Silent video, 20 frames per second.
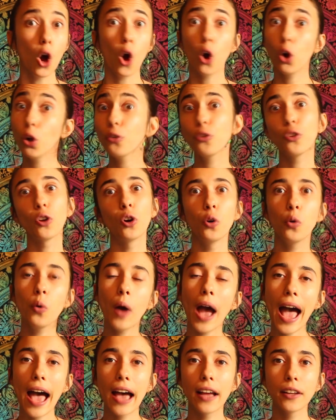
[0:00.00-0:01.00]

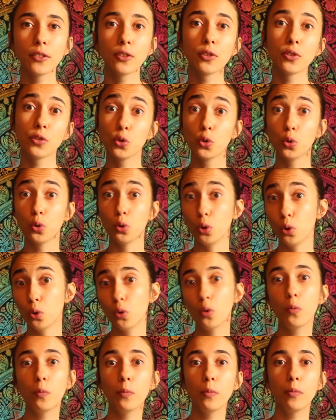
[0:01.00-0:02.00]
Also, at
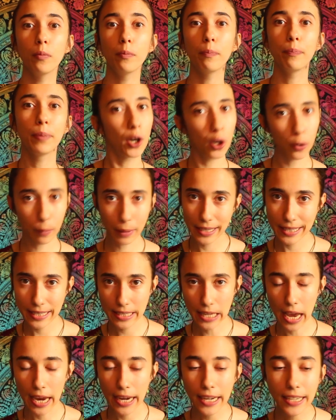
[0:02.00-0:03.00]
Tulum Pyramid
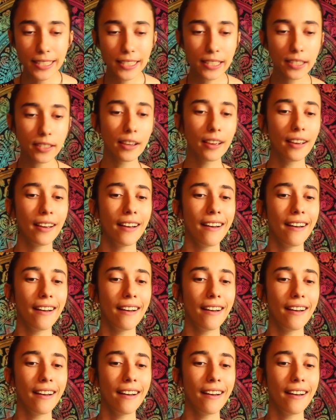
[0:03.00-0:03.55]
Sites,